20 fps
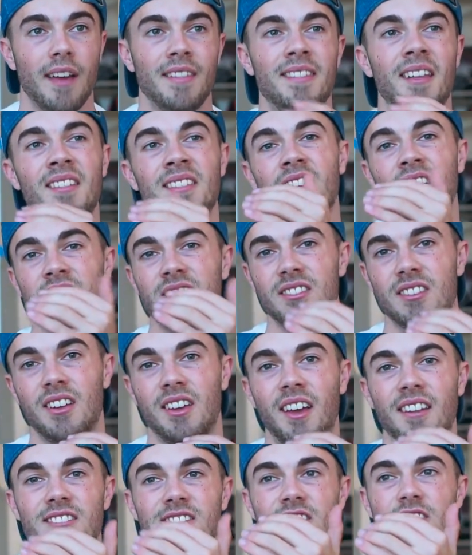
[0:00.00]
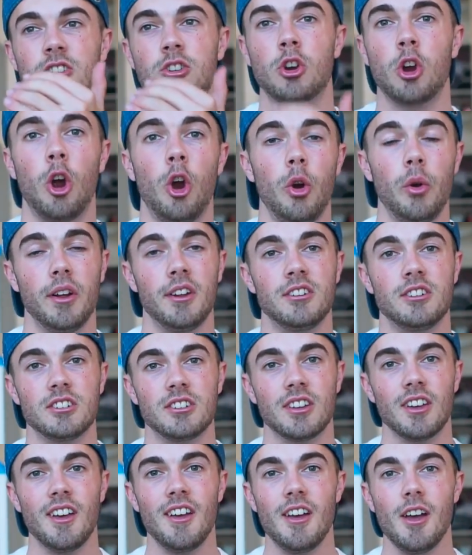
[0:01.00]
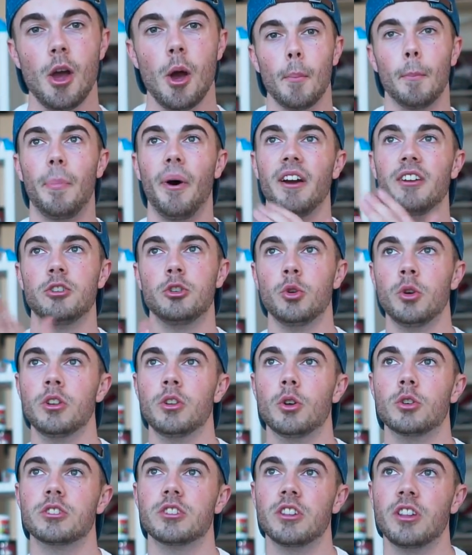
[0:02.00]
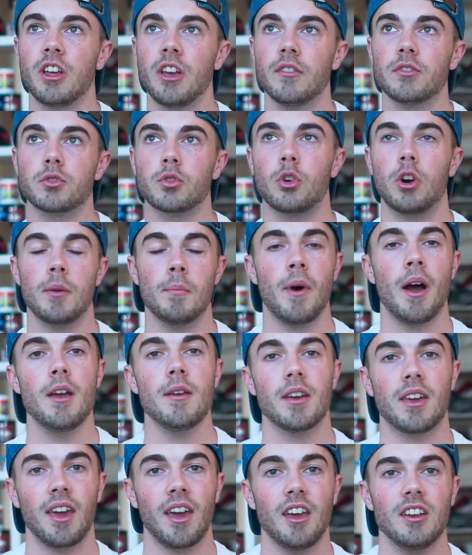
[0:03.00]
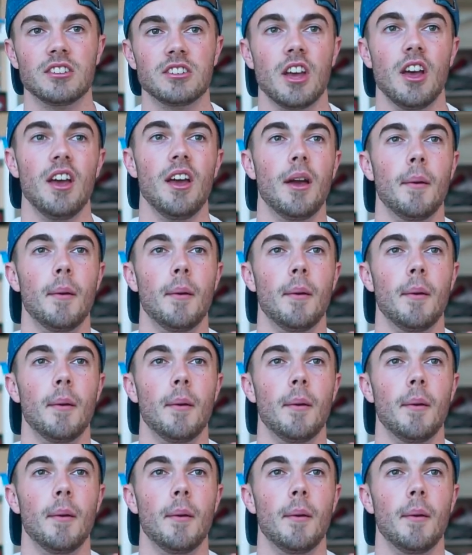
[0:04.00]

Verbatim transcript: And then they get discouraged by doing those lifts, or in my case,